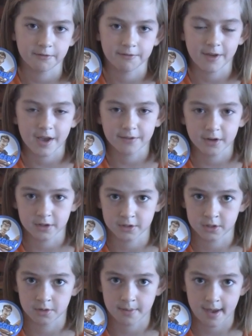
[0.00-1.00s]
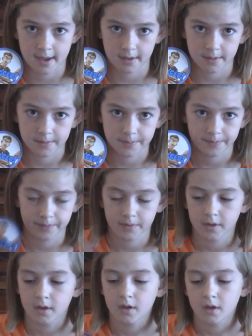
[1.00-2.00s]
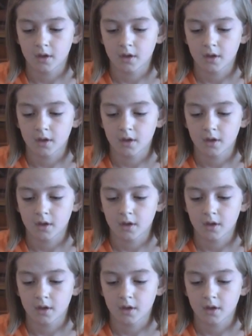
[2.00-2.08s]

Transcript: You have 5 cards in your pile. Okay.